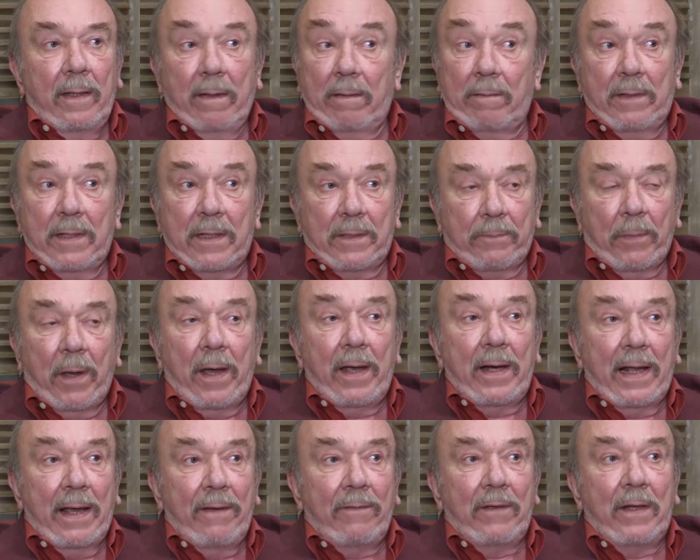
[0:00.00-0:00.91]

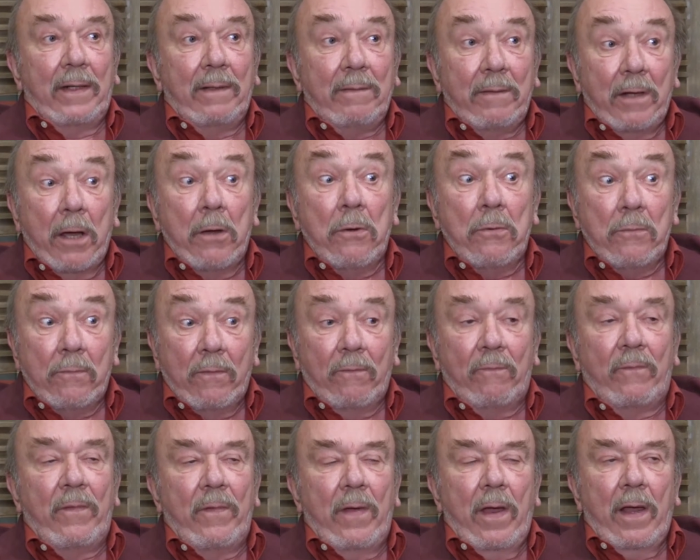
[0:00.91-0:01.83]
despite having
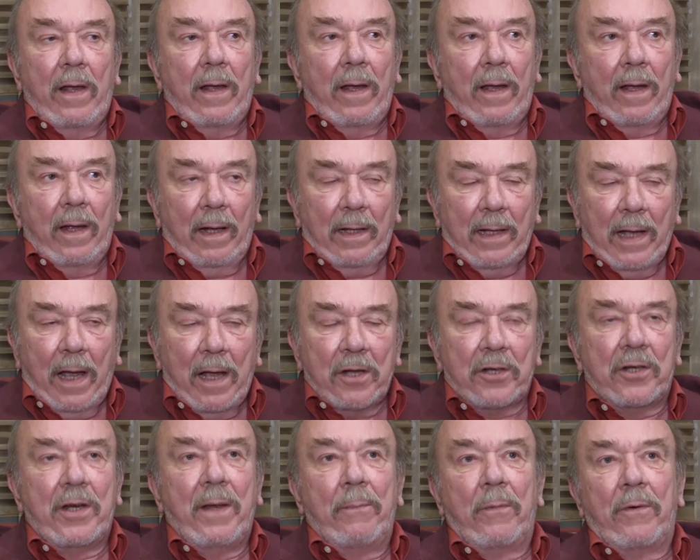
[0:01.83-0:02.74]
known a
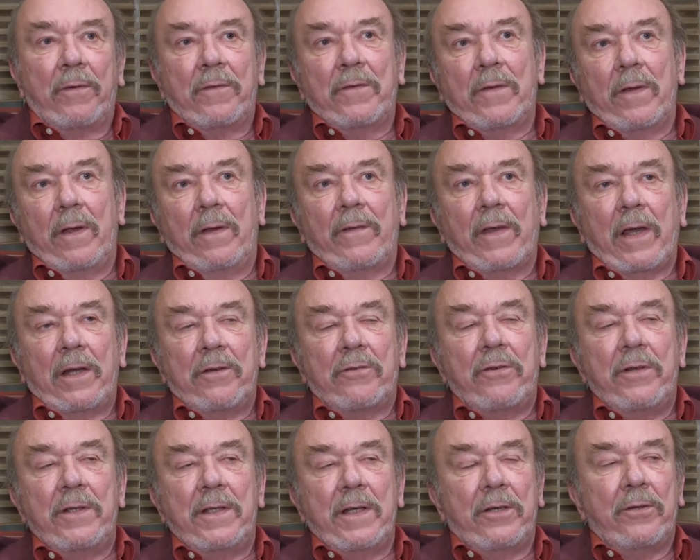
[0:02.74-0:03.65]
large number of
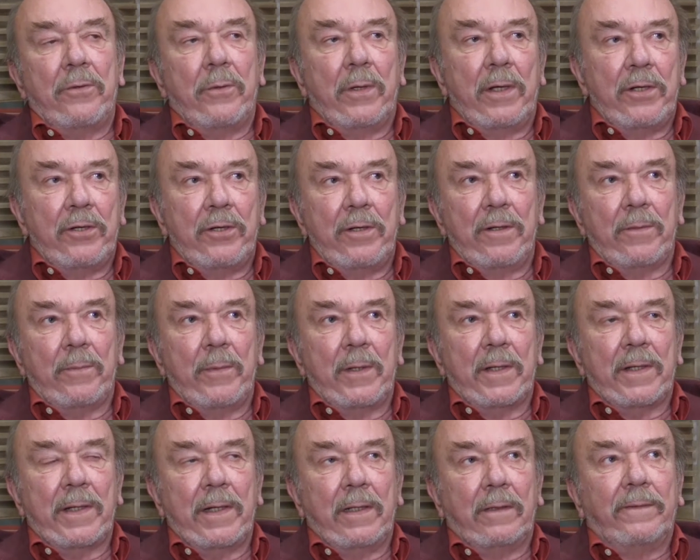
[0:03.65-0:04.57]
country situations
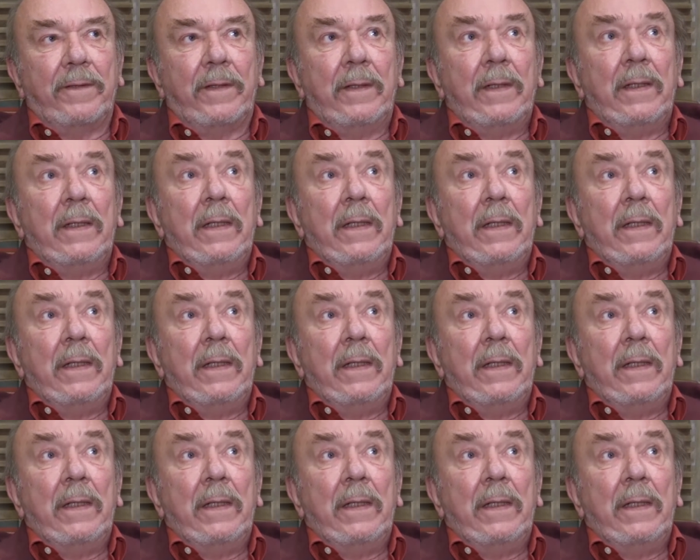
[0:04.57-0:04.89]
myself.